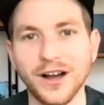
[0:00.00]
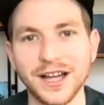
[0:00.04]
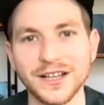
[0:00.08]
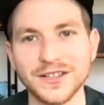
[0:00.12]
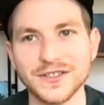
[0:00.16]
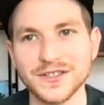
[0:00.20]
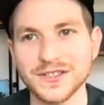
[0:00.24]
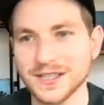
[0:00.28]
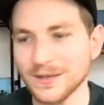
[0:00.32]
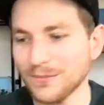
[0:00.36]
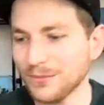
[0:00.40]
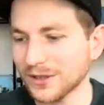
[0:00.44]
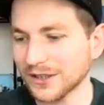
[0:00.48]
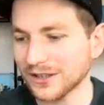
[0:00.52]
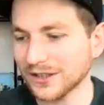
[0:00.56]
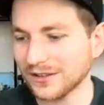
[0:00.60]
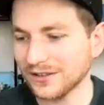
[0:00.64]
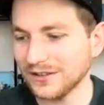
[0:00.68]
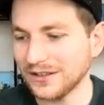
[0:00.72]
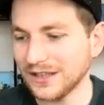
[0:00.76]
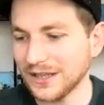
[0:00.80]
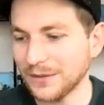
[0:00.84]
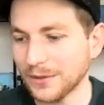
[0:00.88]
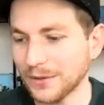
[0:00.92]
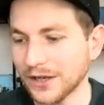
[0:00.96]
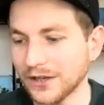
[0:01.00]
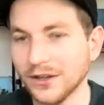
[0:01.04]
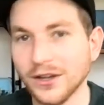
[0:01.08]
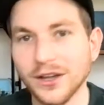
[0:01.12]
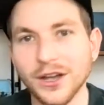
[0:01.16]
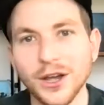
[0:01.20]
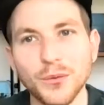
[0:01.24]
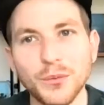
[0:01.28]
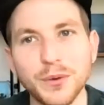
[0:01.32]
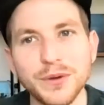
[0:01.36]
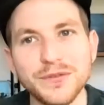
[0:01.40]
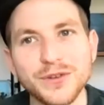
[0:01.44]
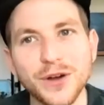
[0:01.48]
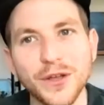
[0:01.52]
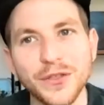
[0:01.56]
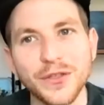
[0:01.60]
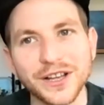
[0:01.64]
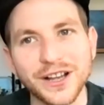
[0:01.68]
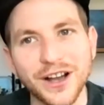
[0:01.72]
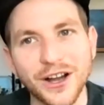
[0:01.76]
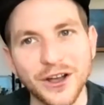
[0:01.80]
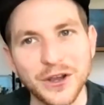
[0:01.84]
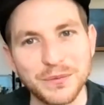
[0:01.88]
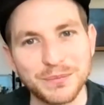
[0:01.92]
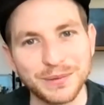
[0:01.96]
And someone clearly went, we've got the
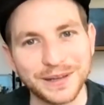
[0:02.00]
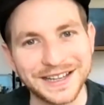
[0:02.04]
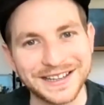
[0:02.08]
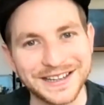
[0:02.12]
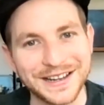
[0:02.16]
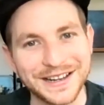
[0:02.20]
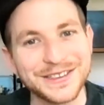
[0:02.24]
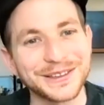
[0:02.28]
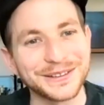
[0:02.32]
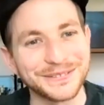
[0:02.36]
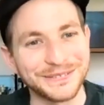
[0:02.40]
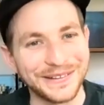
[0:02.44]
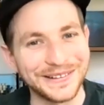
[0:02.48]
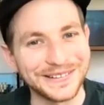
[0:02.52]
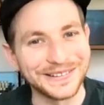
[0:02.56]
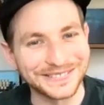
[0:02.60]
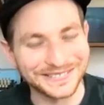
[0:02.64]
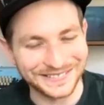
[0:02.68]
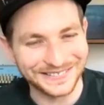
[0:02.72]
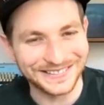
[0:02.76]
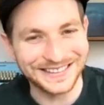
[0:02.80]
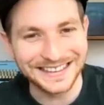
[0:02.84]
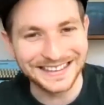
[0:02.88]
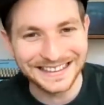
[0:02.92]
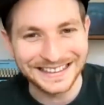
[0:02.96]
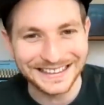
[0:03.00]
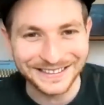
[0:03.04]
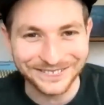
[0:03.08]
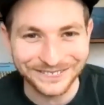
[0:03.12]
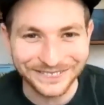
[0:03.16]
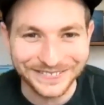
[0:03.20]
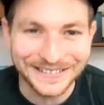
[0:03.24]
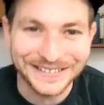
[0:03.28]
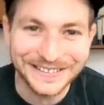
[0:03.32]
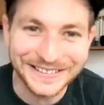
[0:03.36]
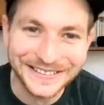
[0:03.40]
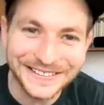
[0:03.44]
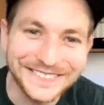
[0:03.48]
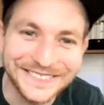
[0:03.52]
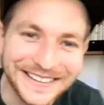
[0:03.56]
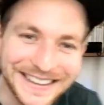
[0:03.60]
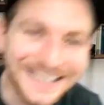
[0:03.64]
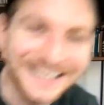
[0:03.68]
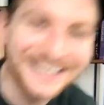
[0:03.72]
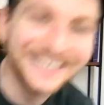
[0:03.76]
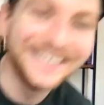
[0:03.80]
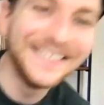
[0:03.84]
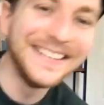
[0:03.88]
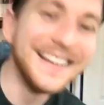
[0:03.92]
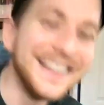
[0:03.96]
guy who played Æthelwold. Do you think he'd want to do it?